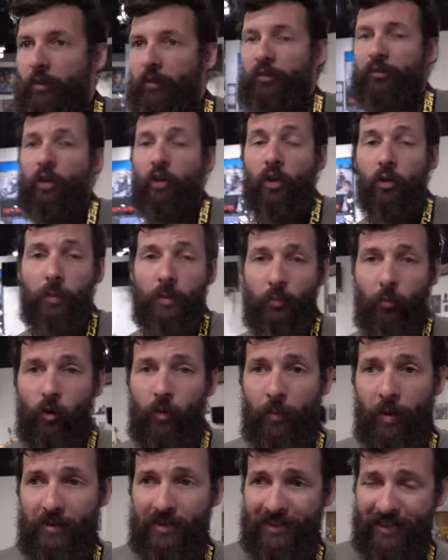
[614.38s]
We learned a little bit more
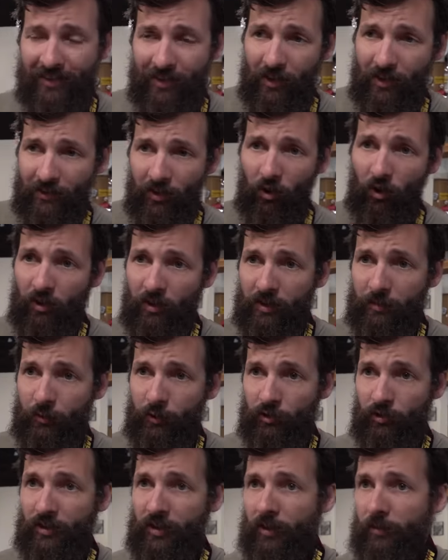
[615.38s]
about this at the, at the, Harley
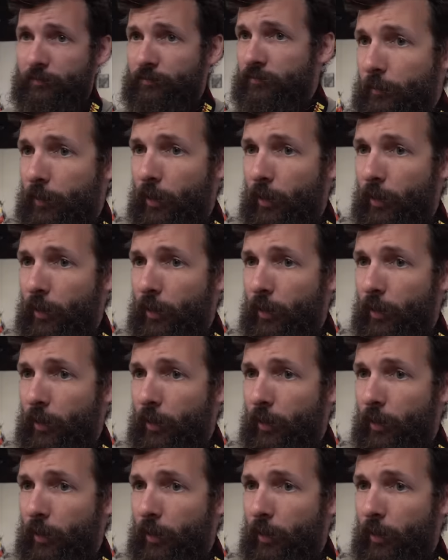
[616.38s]
Museum,